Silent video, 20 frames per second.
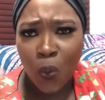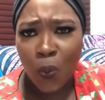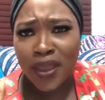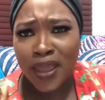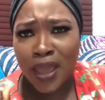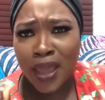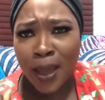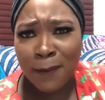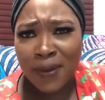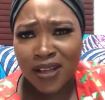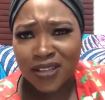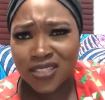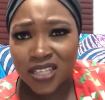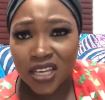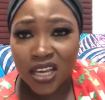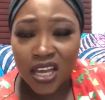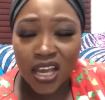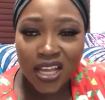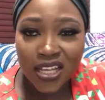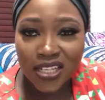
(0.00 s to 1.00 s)
We are about
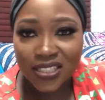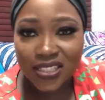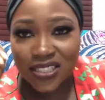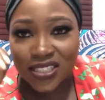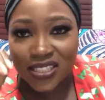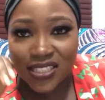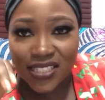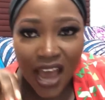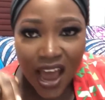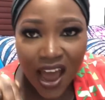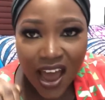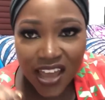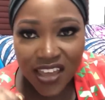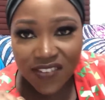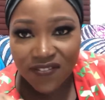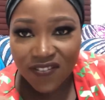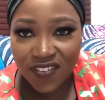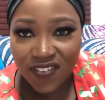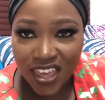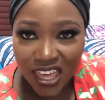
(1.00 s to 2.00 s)
to
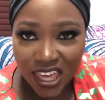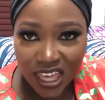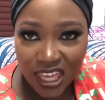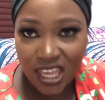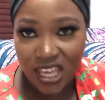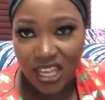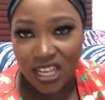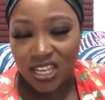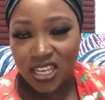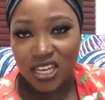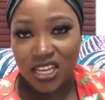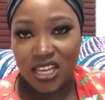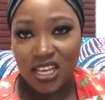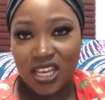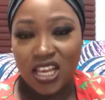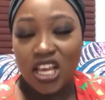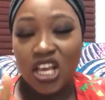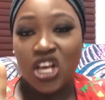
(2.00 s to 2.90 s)
dive in.